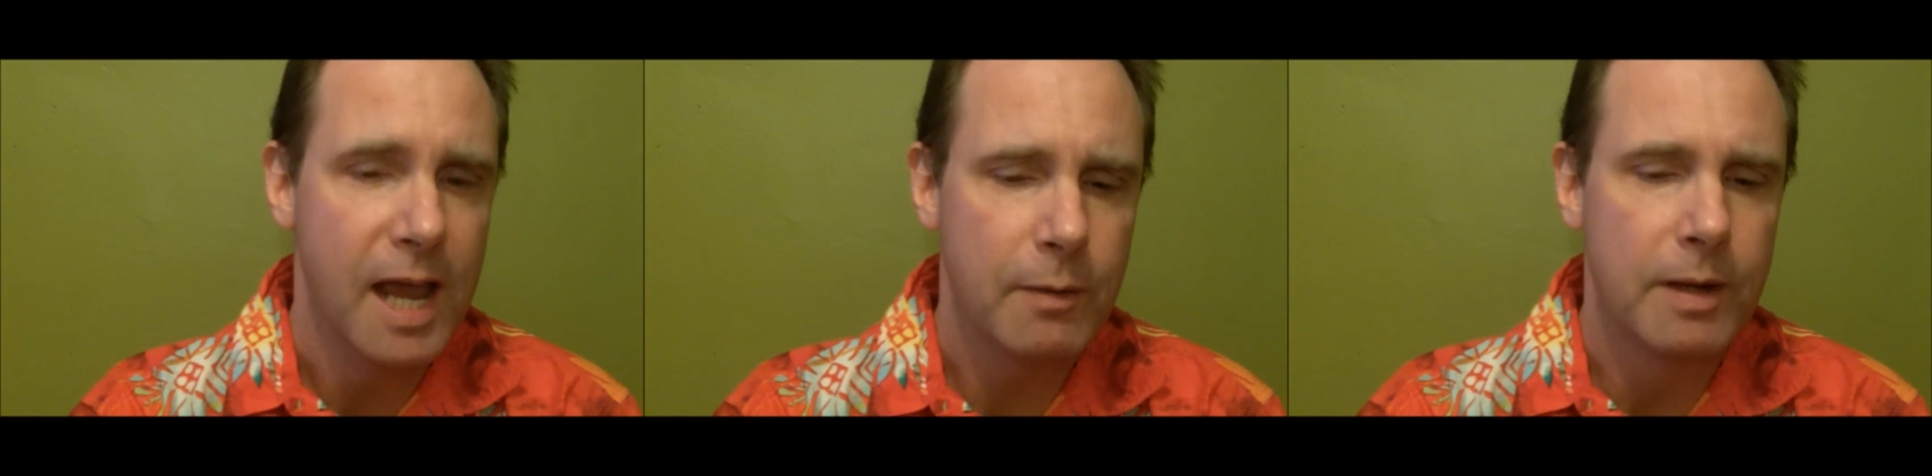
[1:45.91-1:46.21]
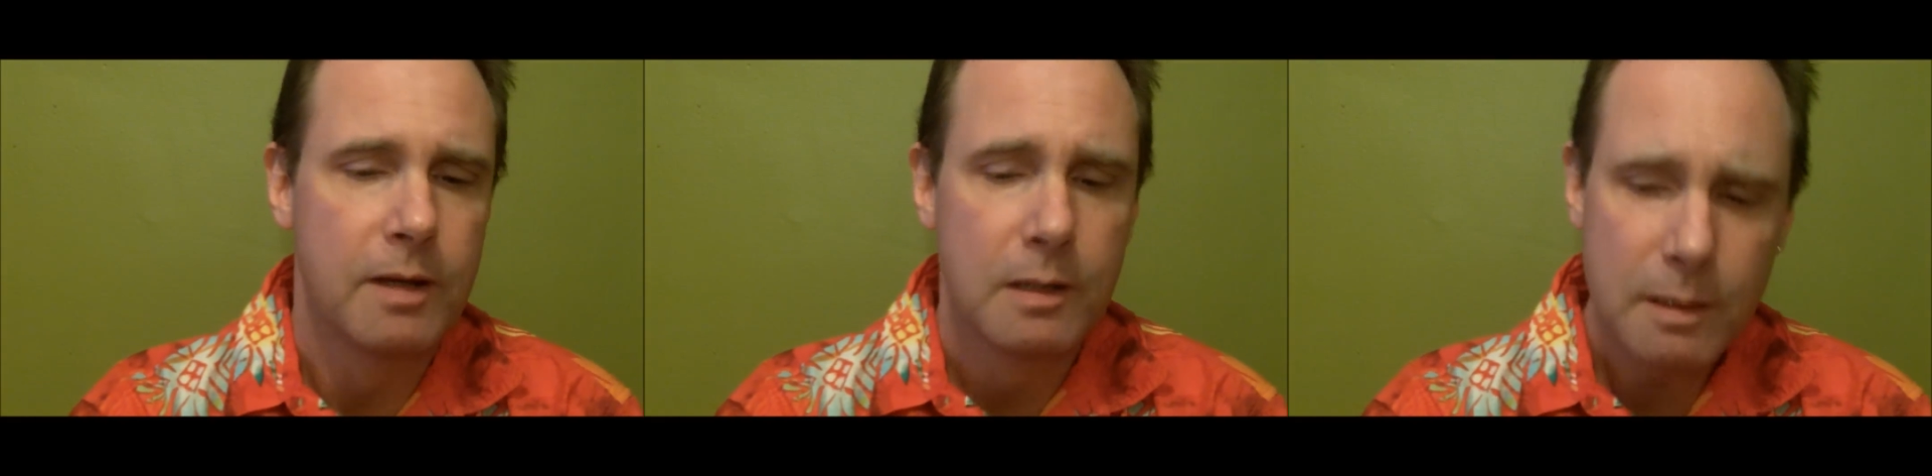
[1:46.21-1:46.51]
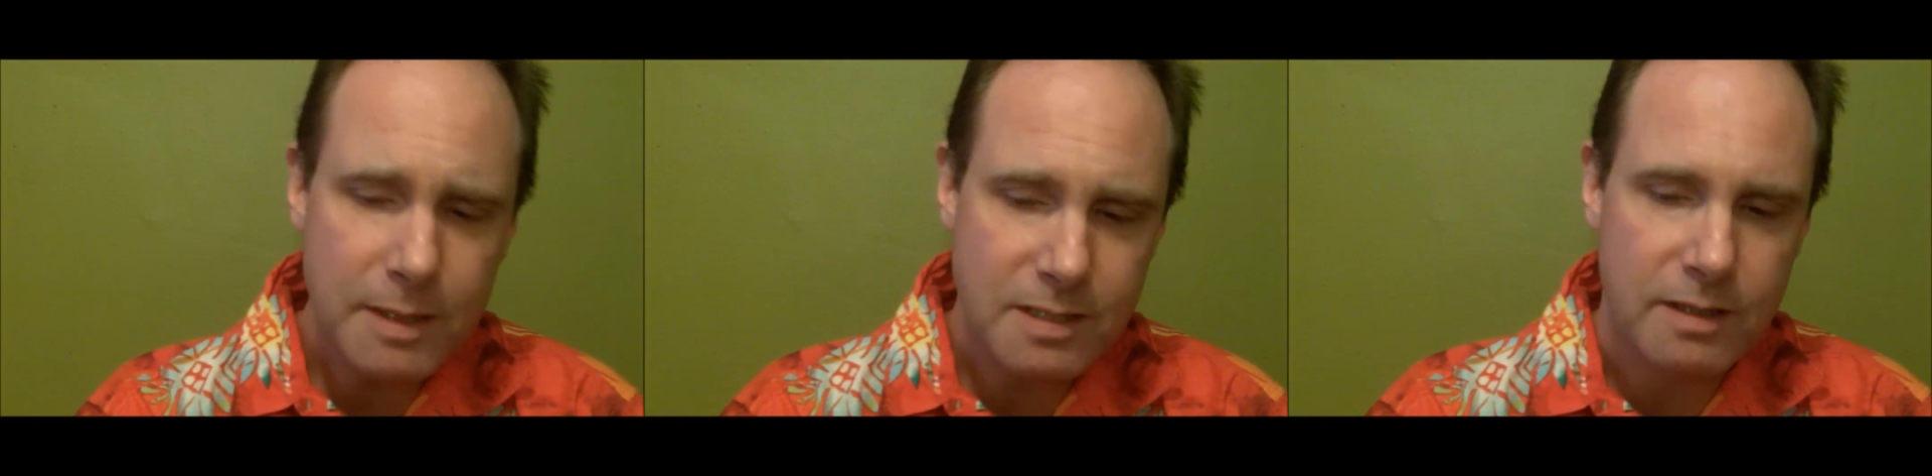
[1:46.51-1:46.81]
Anyway,
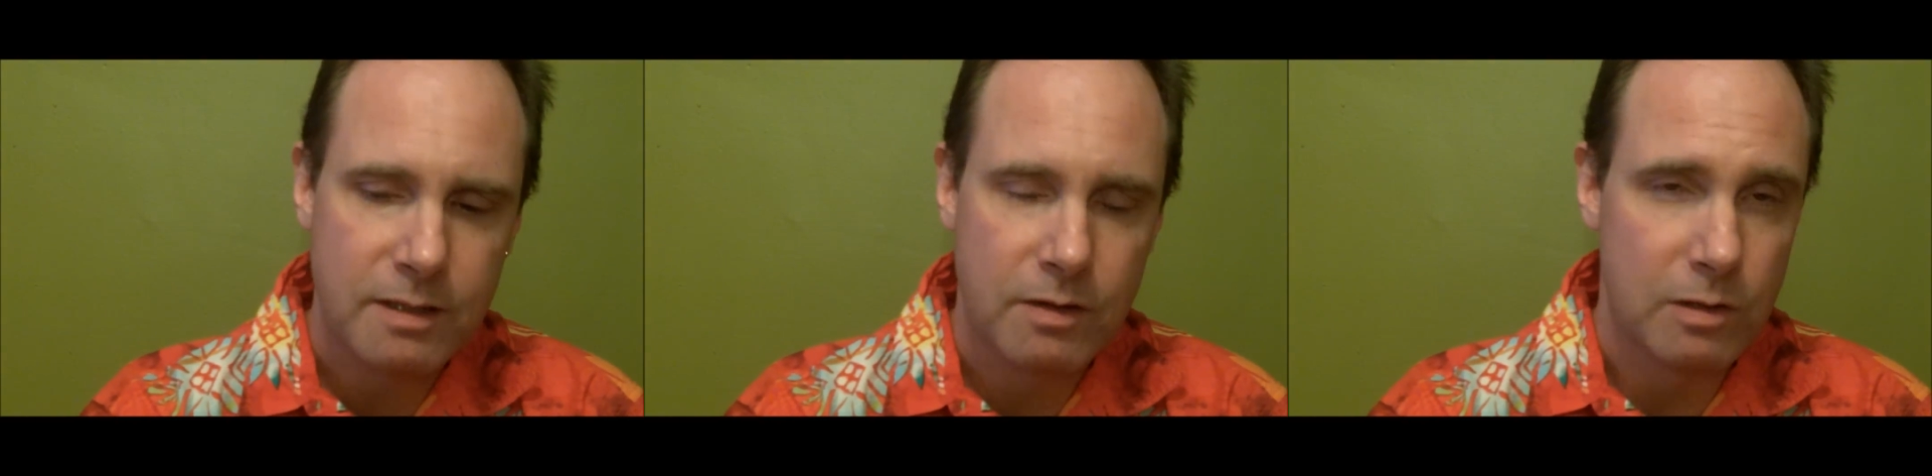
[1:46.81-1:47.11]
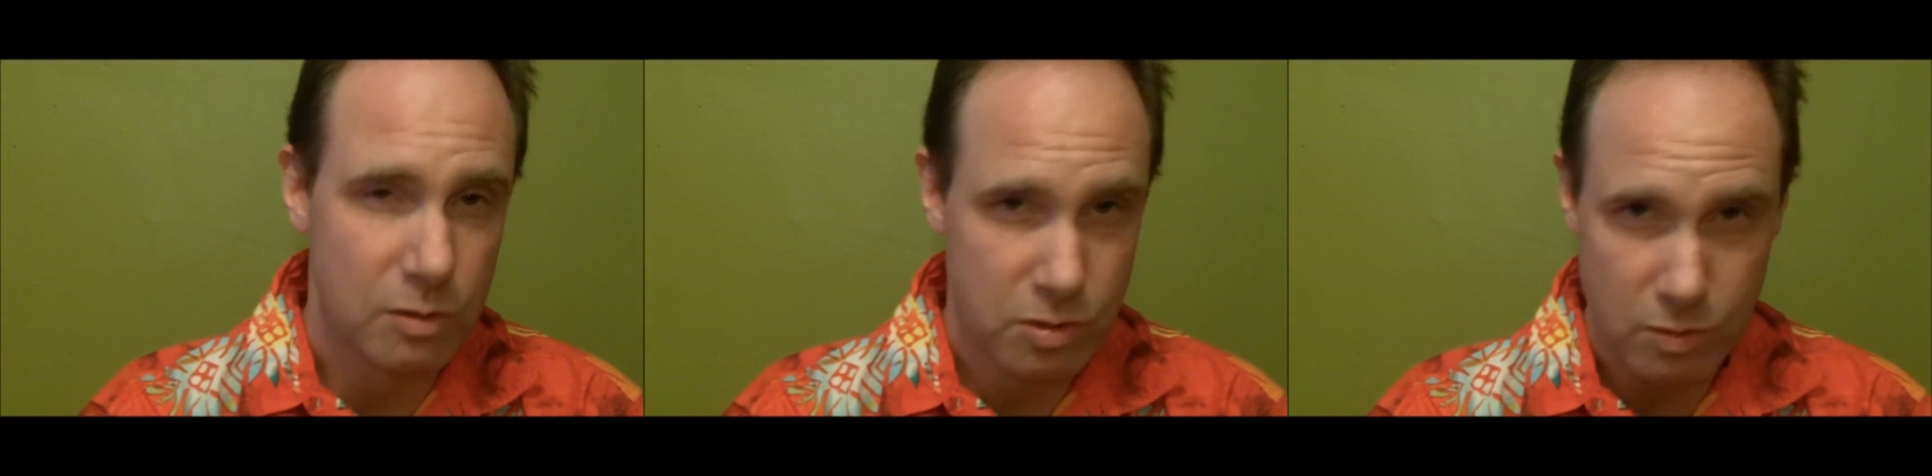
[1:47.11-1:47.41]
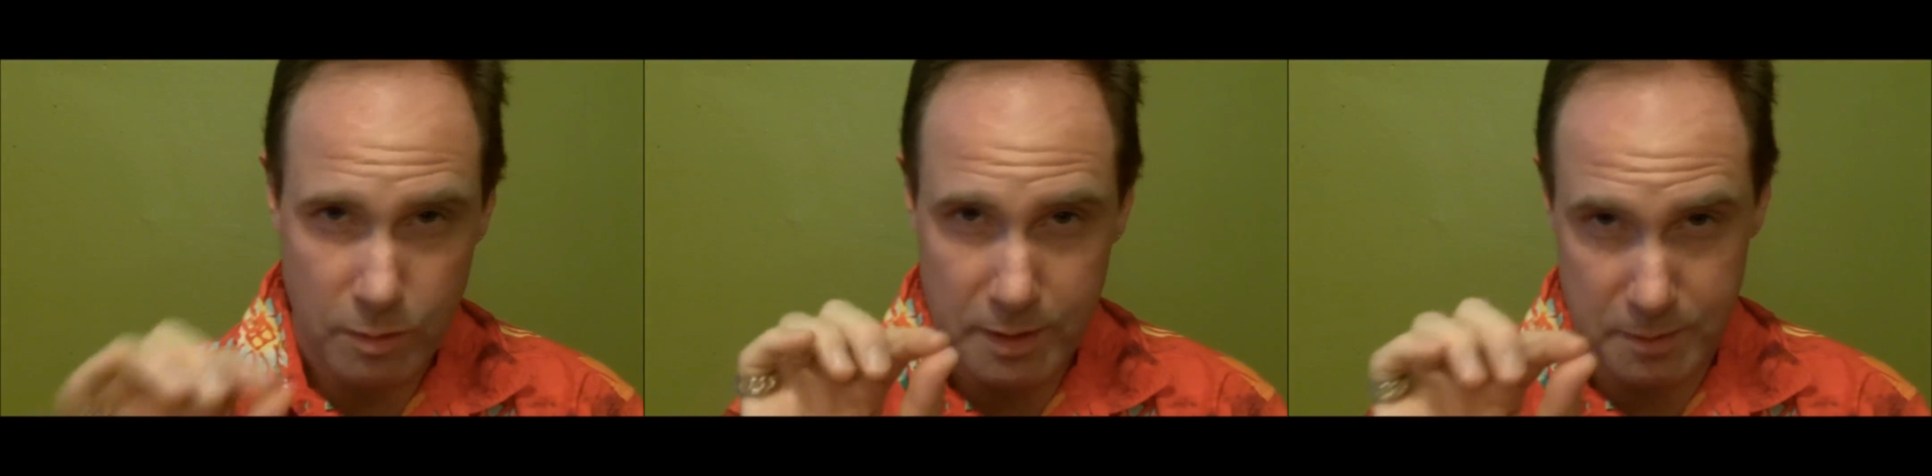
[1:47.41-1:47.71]
let me tell you another little
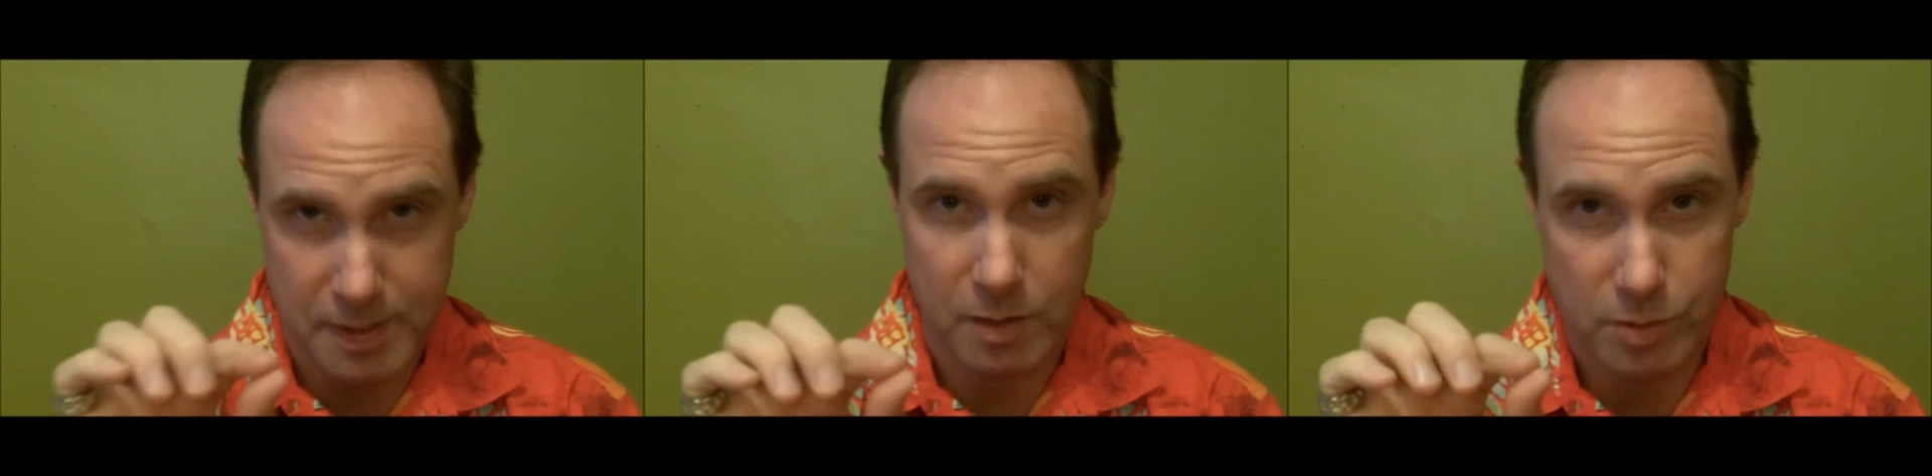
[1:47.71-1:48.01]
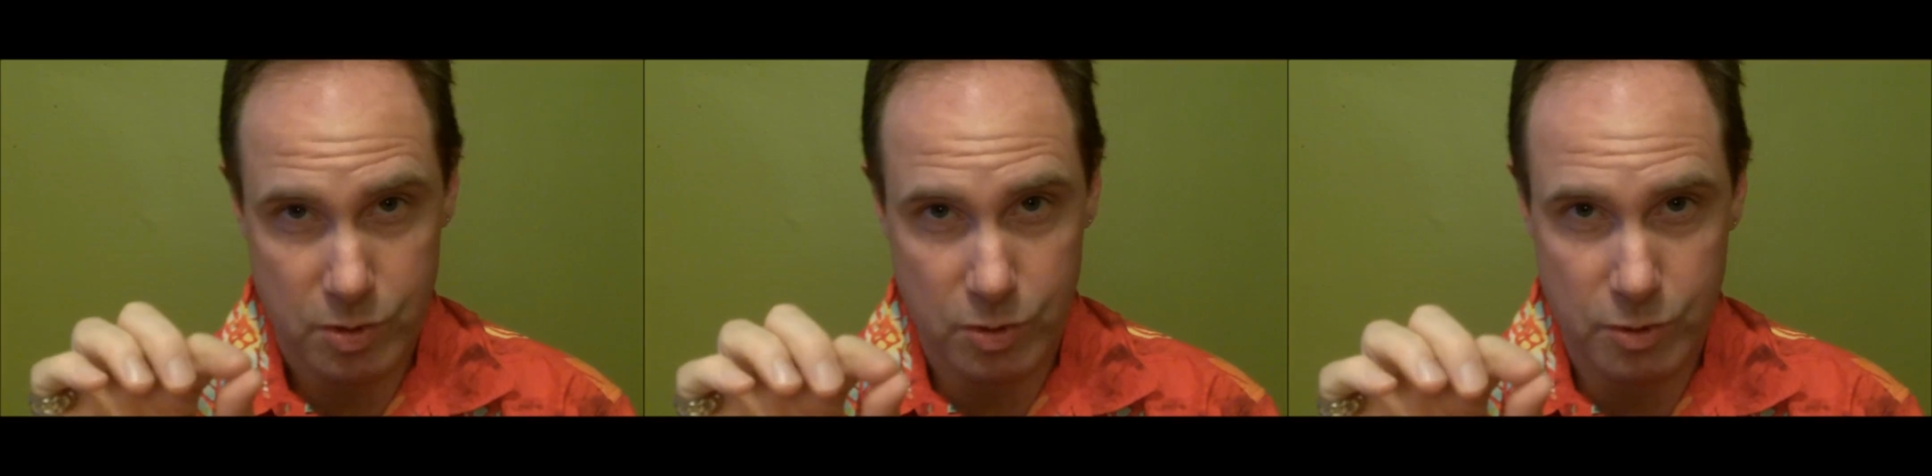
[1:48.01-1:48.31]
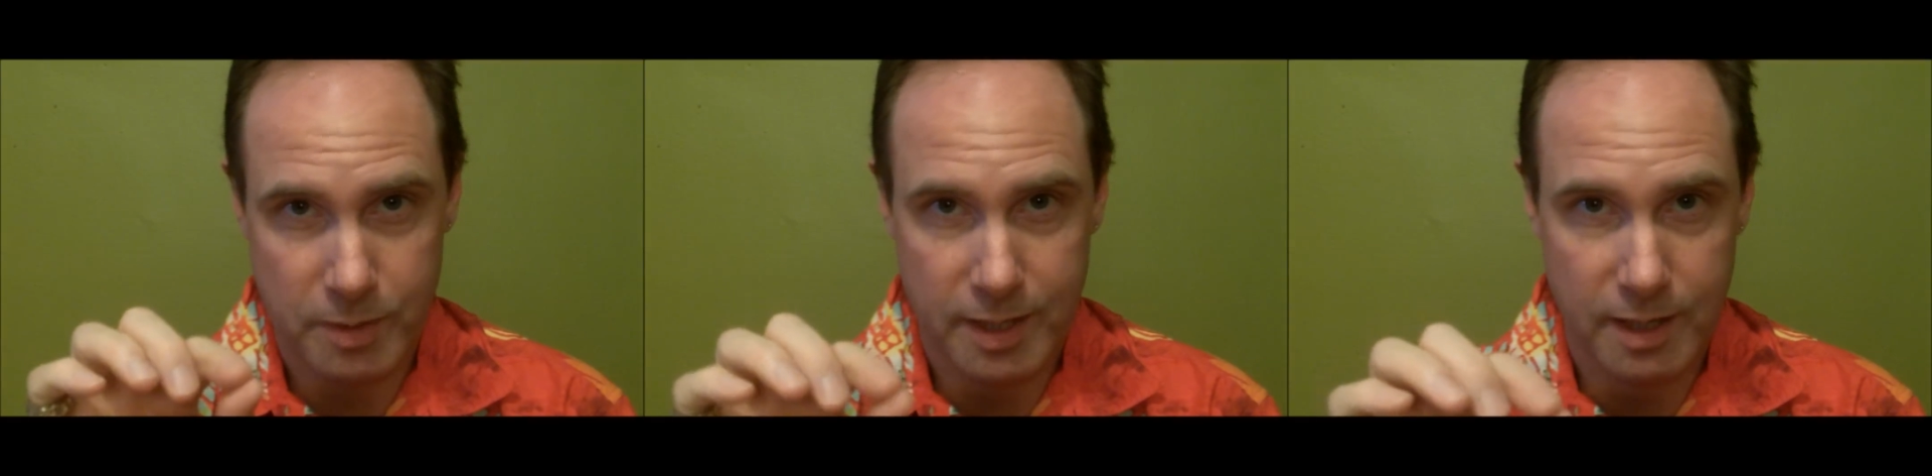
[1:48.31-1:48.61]
story about the power of
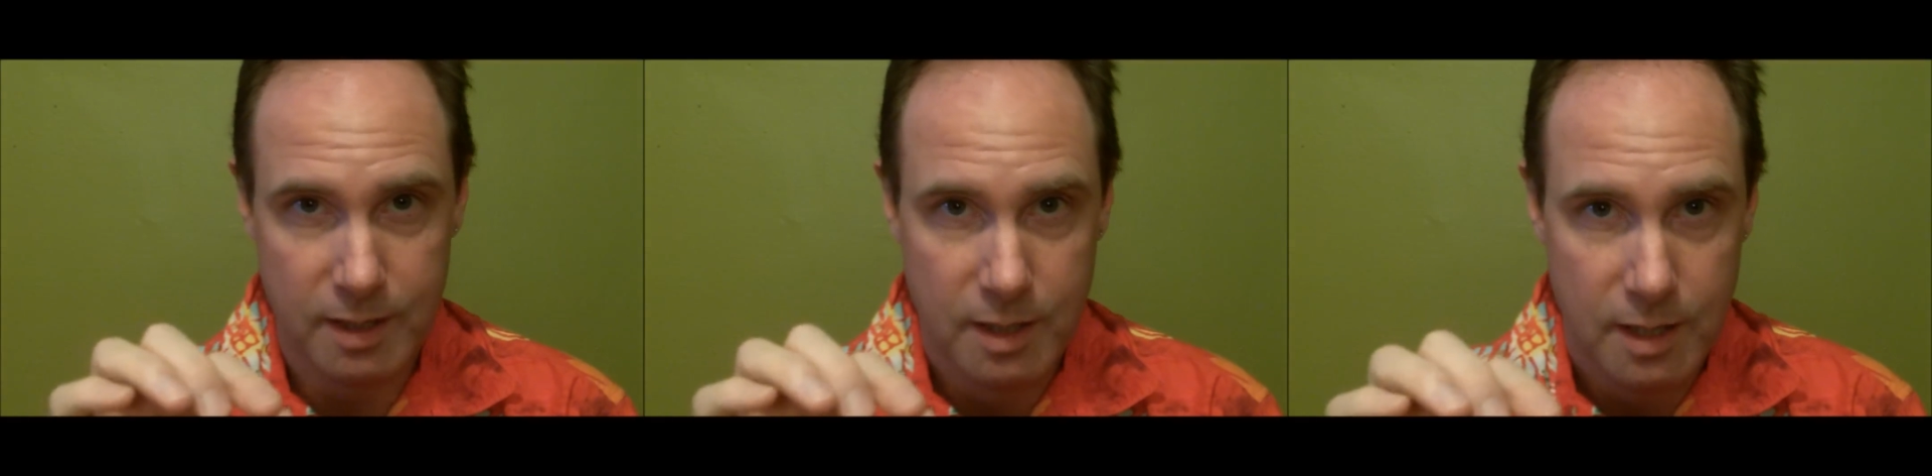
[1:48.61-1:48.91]
social media.